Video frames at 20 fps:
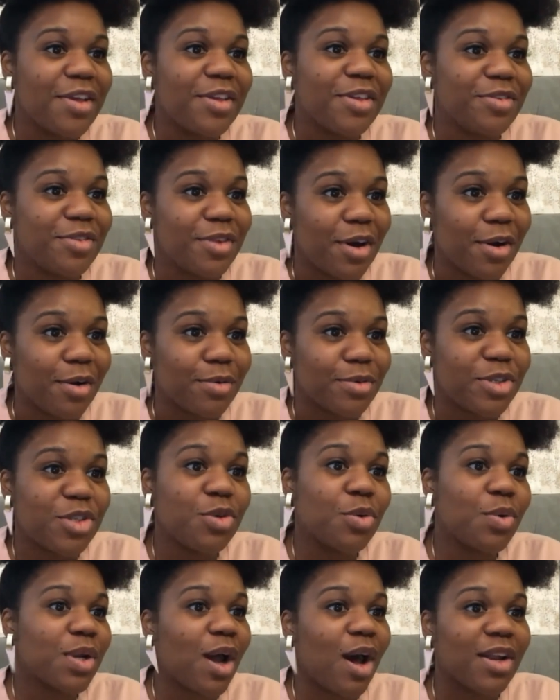you know
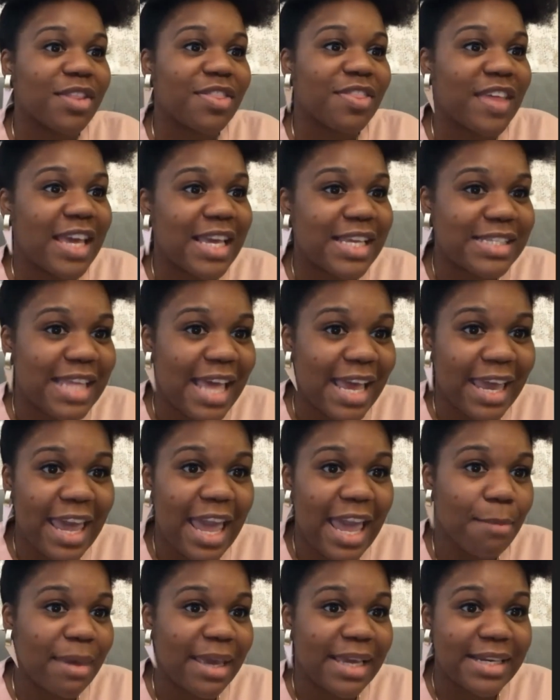doing all the things that
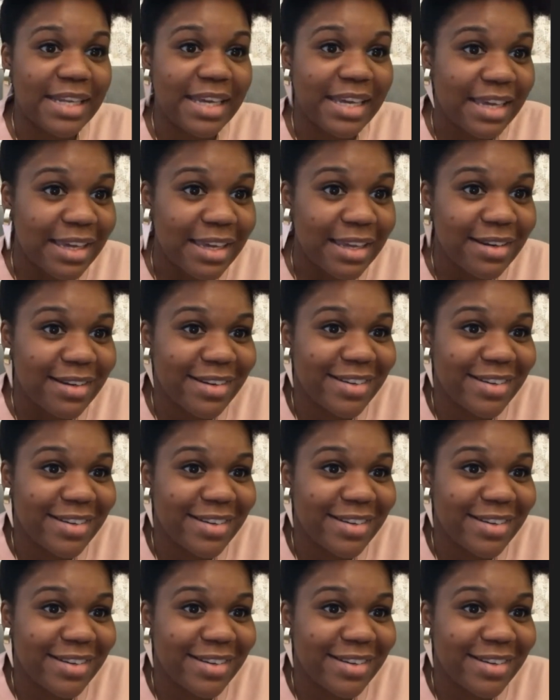Camae did